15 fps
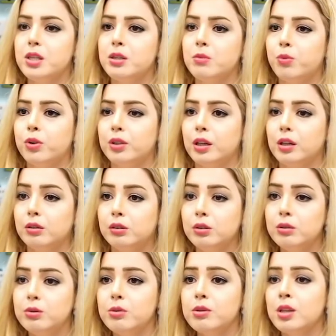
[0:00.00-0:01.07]
important
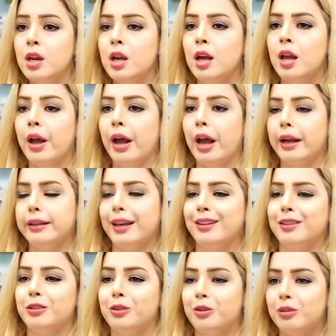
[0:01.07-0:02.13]
clues and
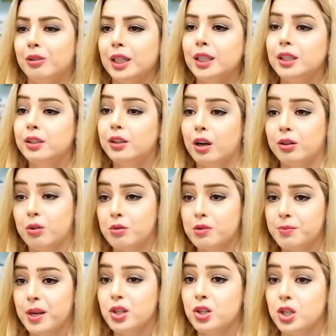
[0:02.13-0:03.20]
can incorrectly diagnose
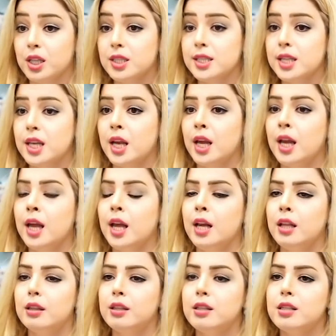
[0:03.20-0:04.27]
patients.
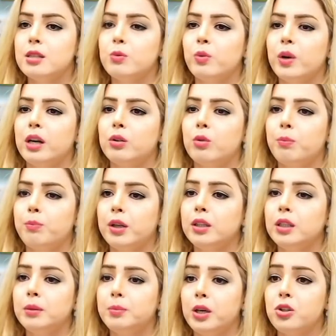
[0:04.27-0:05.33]
This is where
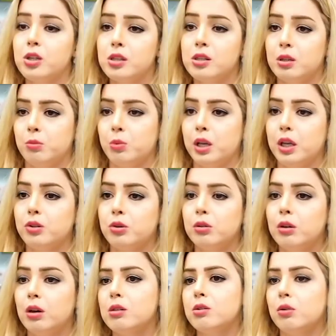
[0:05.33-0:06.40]
Robotic Patient
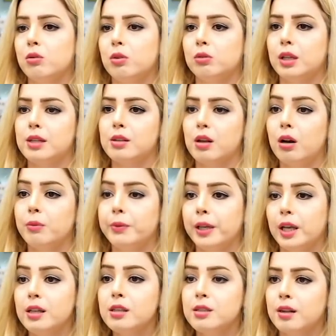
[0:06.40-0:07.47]
Simulator, also known as
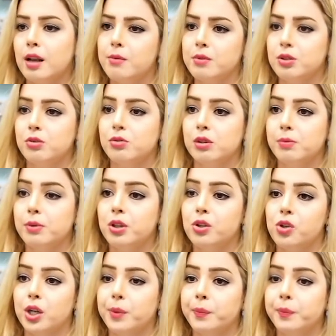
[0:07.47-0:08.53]
RPS, comes into the picture.